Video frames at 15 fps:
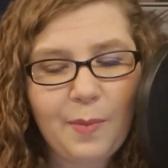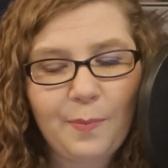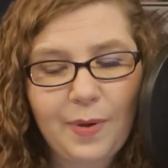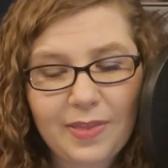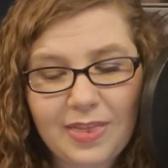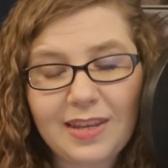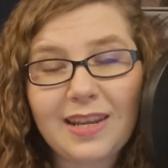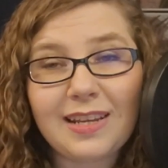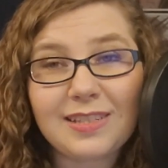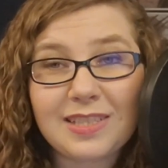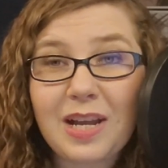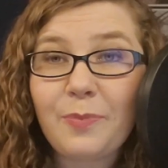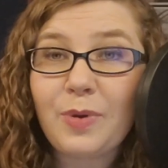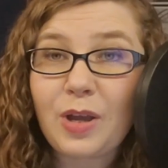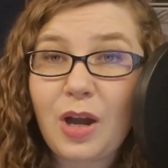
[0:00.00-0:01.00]
But the next
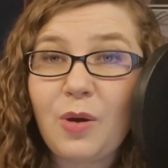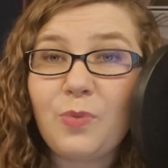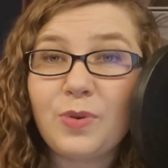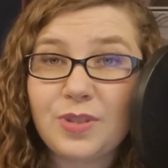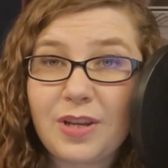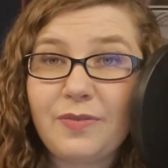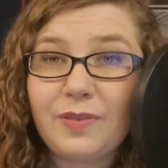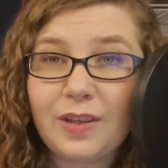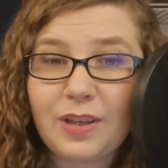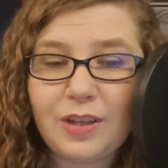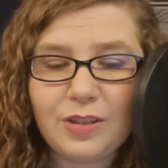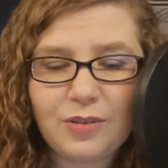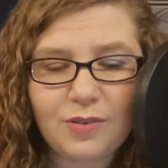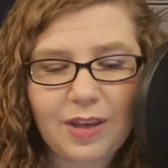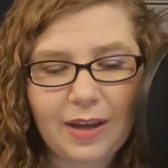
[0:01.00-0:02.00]
time we go, we're definitely going
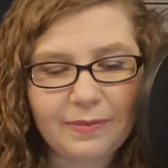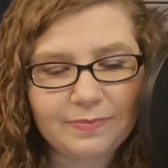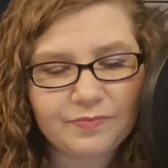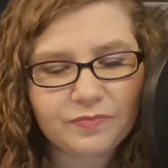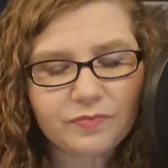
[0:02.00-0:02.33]
to do that.